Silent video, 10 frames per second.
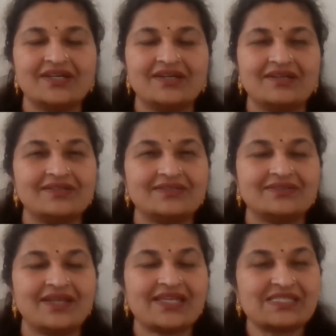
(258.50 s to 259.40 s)
Uh,
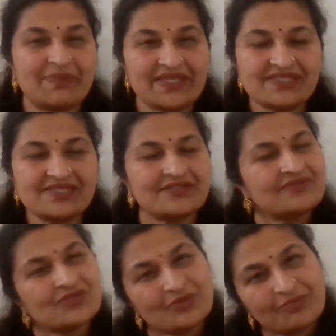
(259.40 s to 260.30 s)

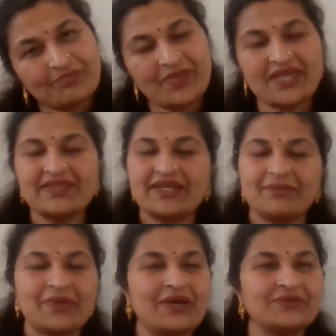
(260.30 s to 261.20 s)
expensive. So pay that
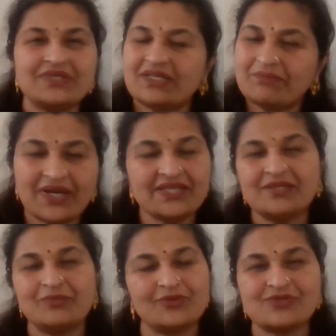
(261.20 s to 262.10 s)
amount and buy
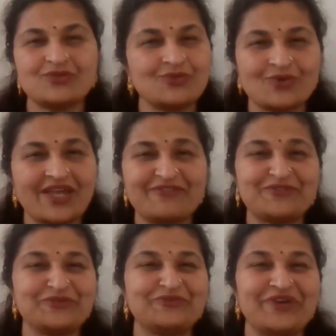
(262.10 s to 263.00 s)
the books. You don't have
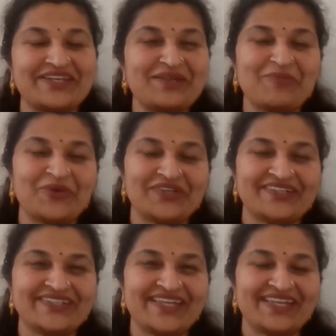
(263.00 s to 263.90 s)
to worry about
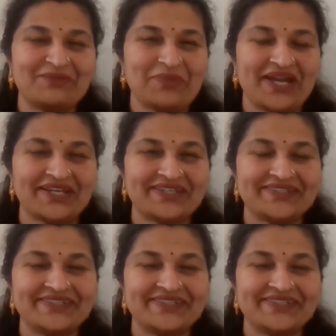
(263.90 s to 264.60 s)
earning it back.